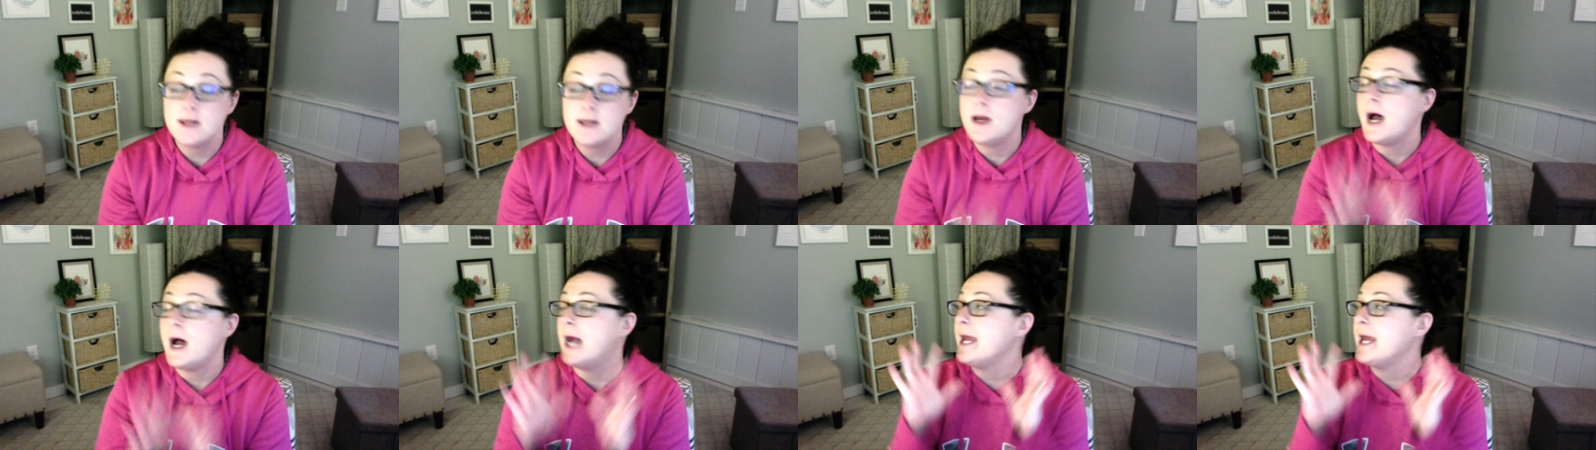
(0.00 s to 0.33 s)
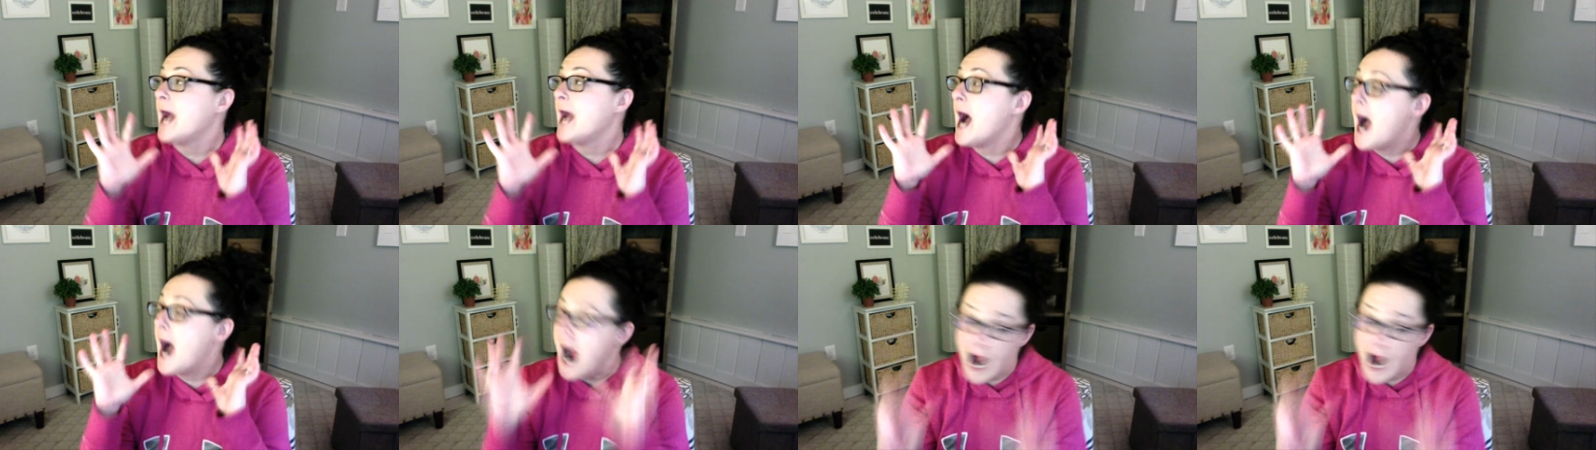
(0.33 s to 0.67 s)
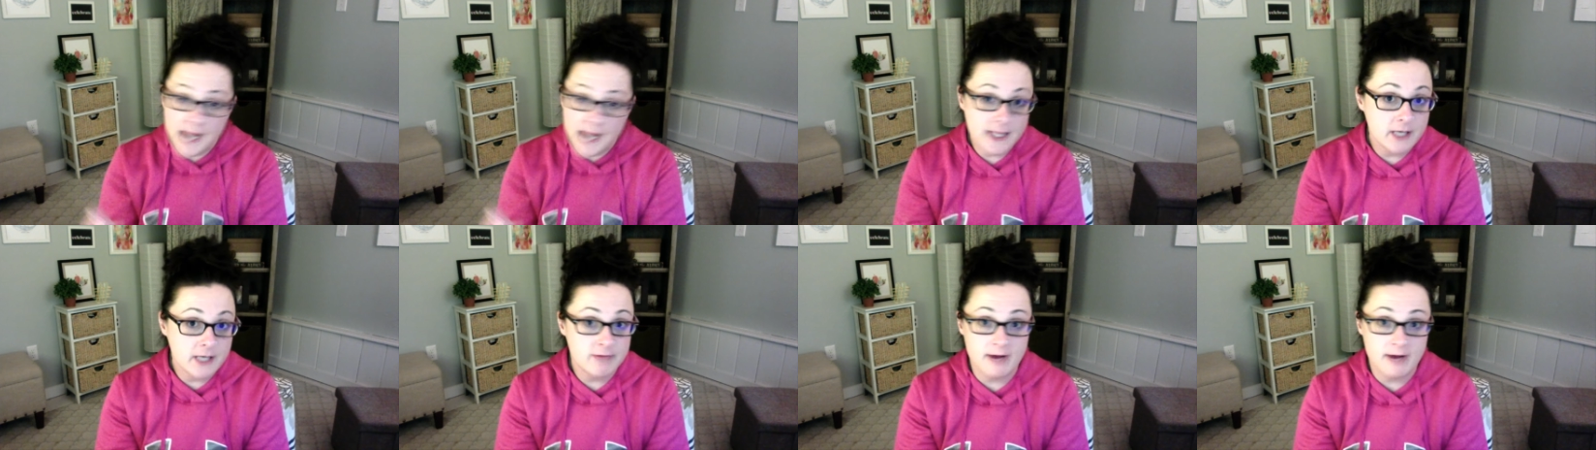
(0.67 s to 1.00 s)
I
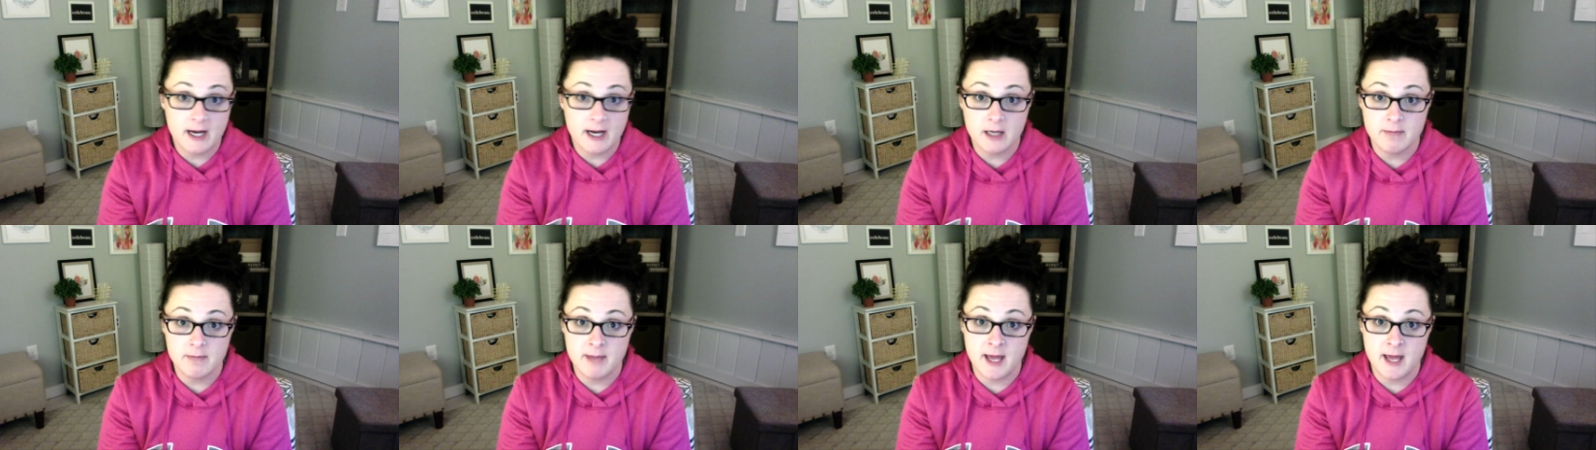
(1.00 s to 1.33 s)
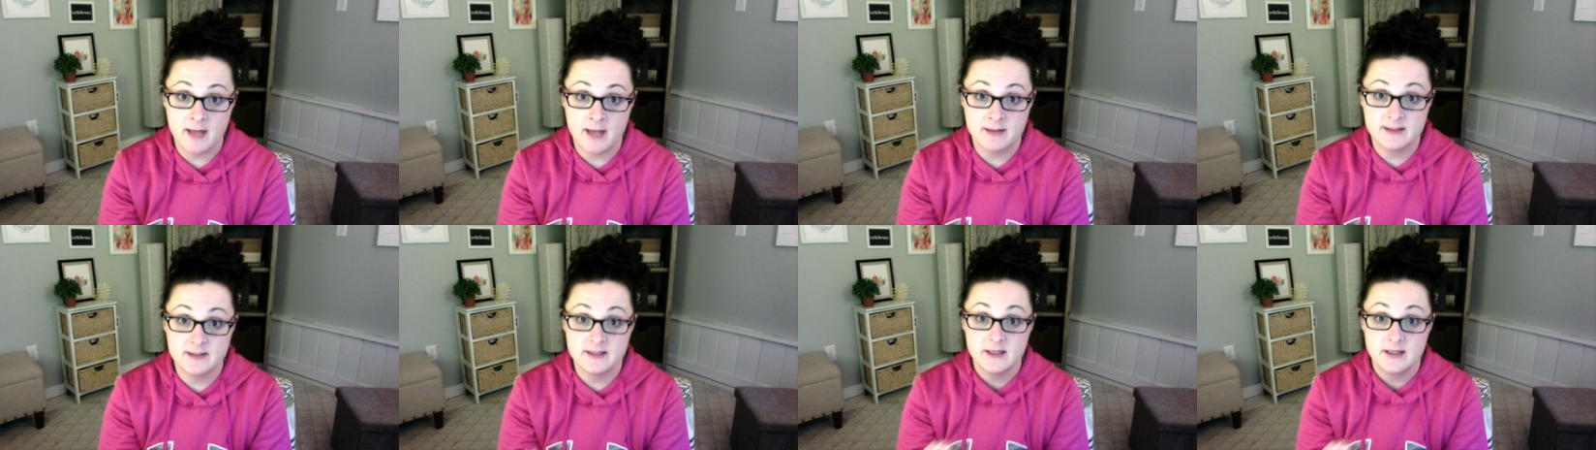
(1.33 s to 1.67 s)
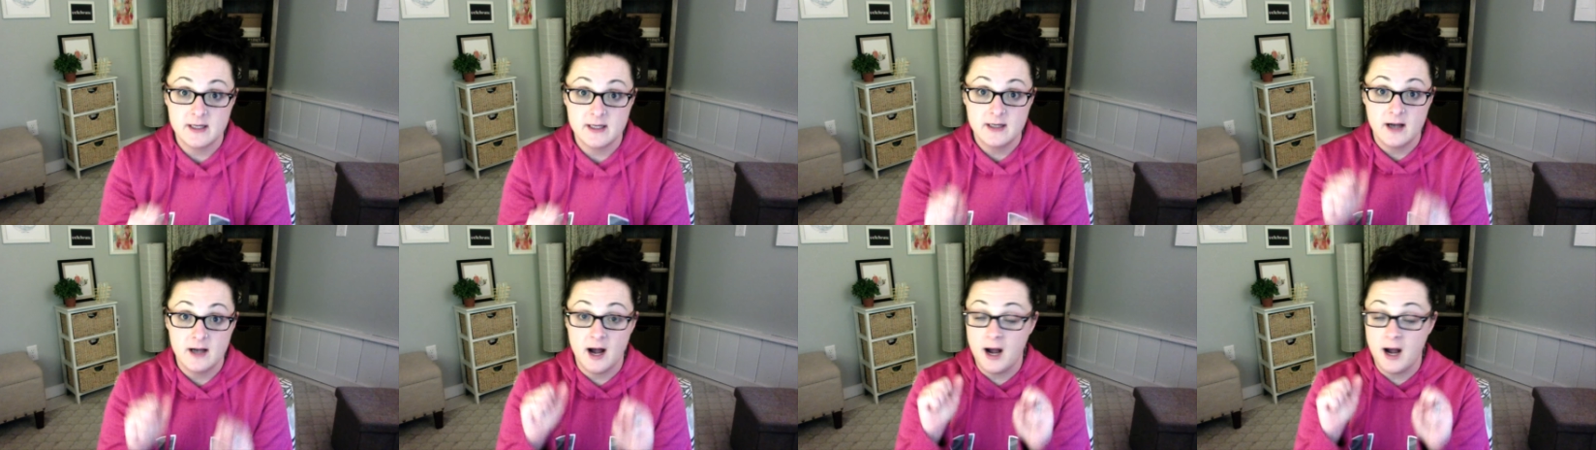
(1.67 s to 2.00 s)
highly recommend
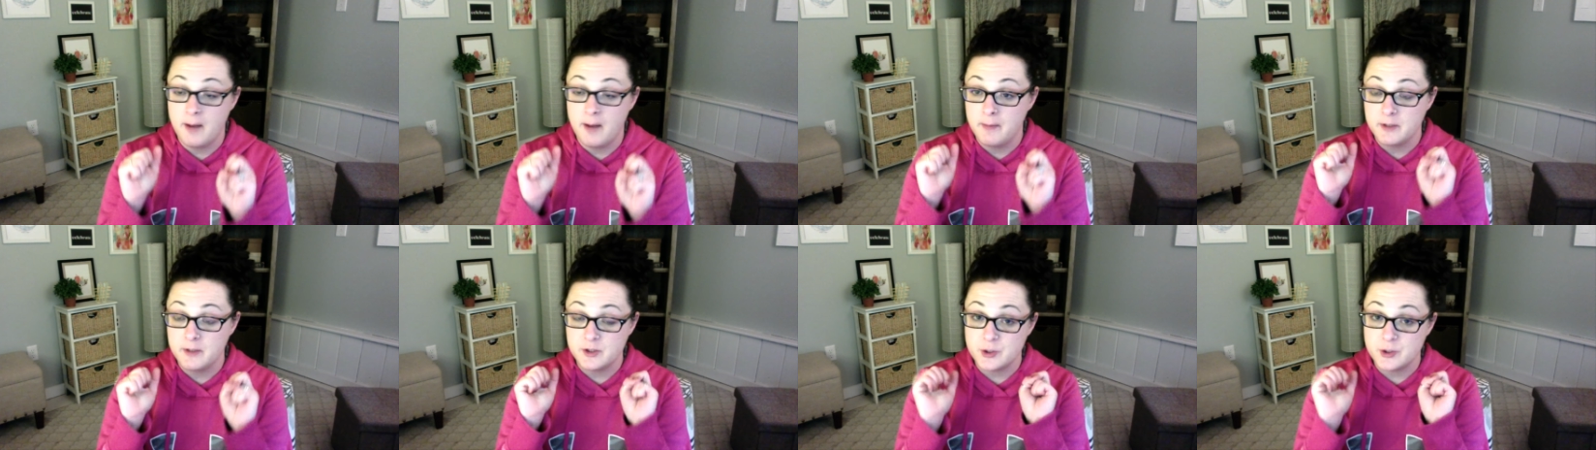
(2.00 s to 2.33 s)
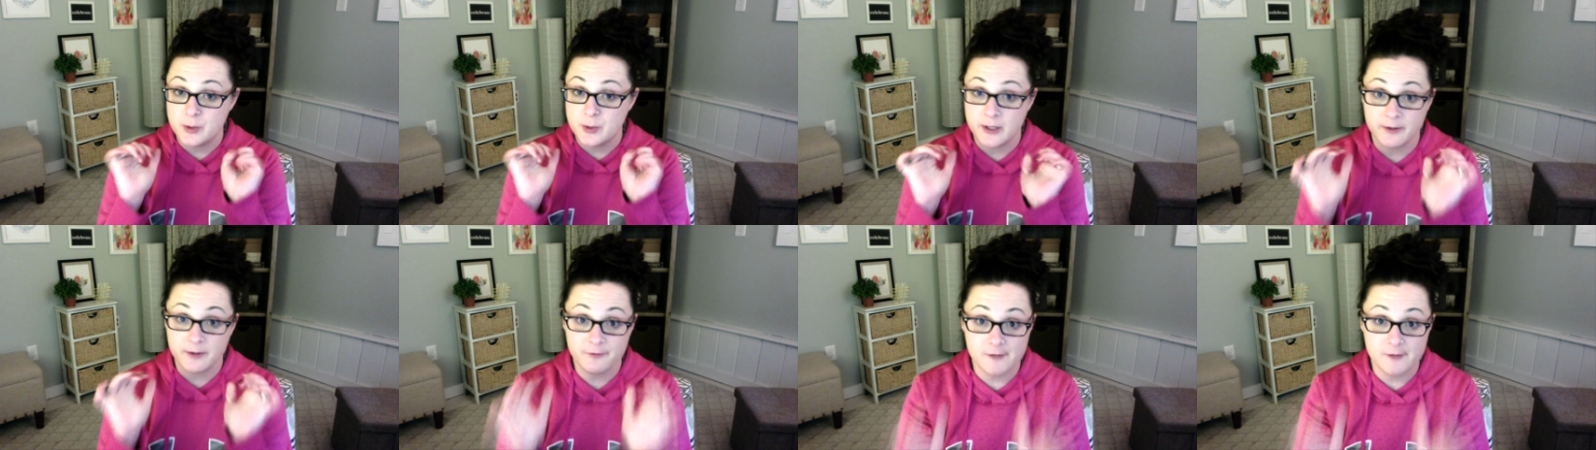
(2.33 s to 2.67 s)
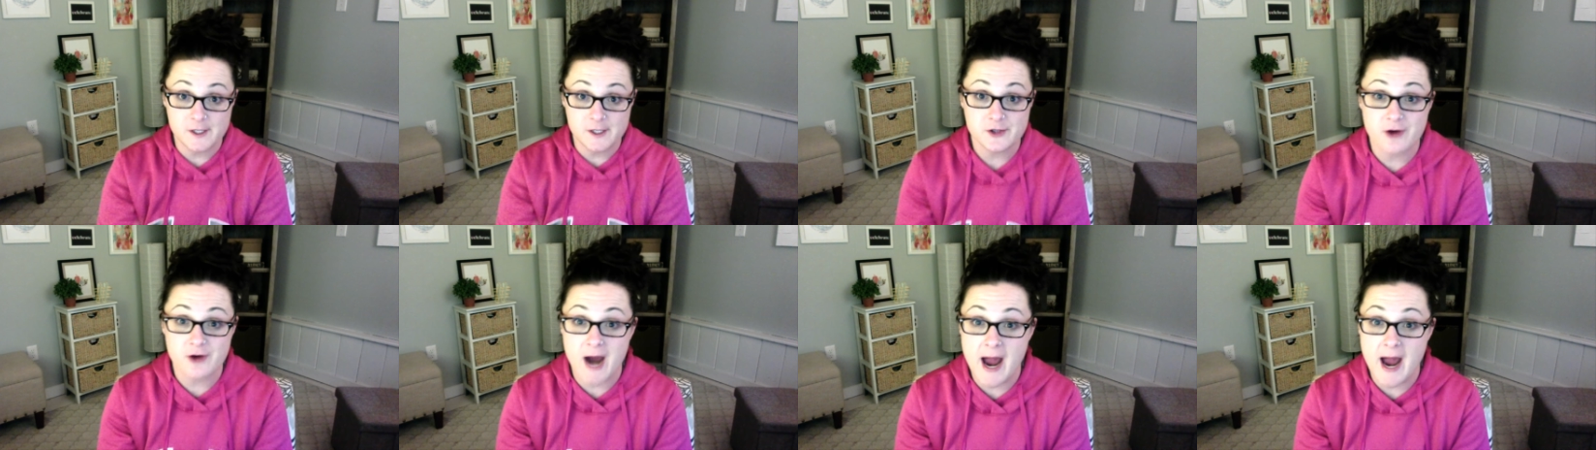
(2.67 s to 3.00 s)
doing a free
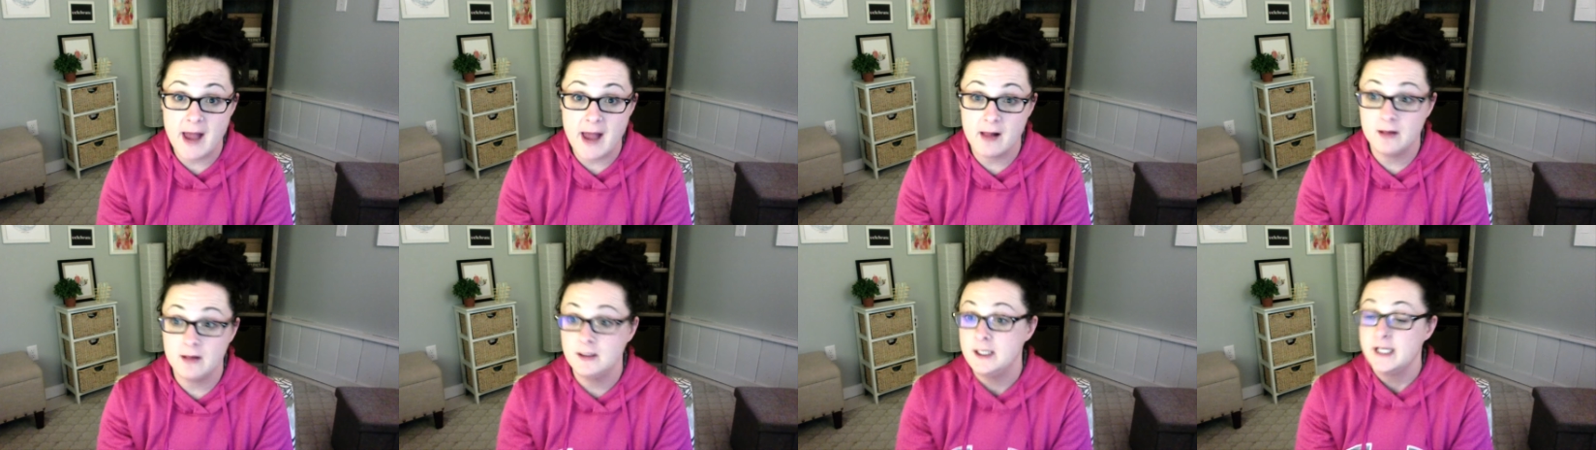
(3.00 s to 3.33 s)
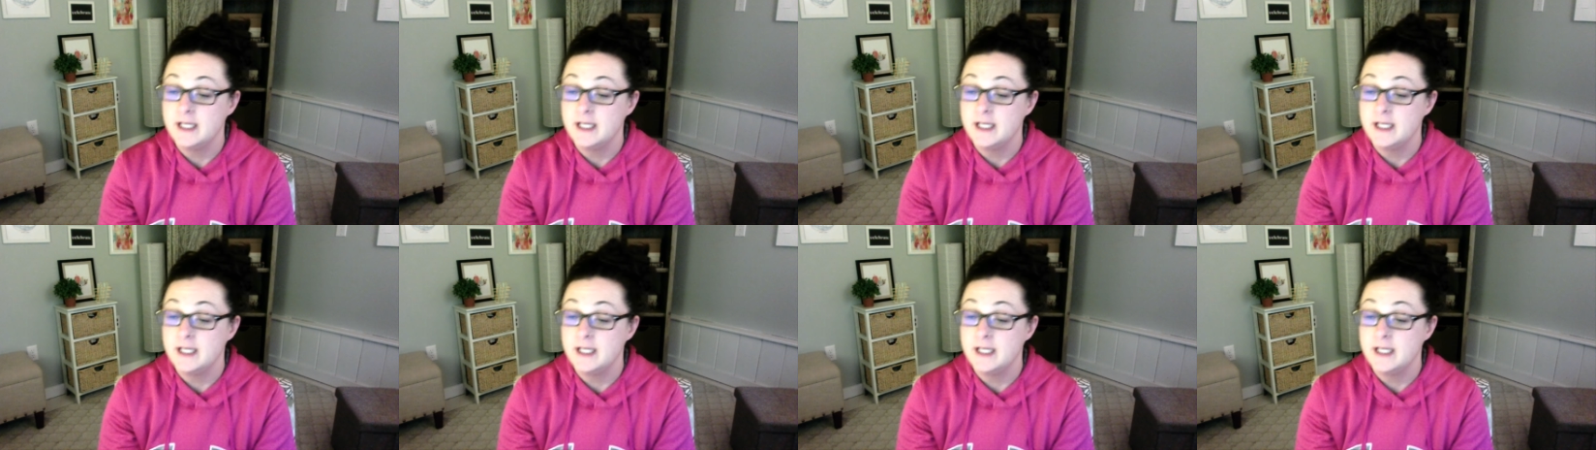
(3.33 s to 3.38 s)
trial.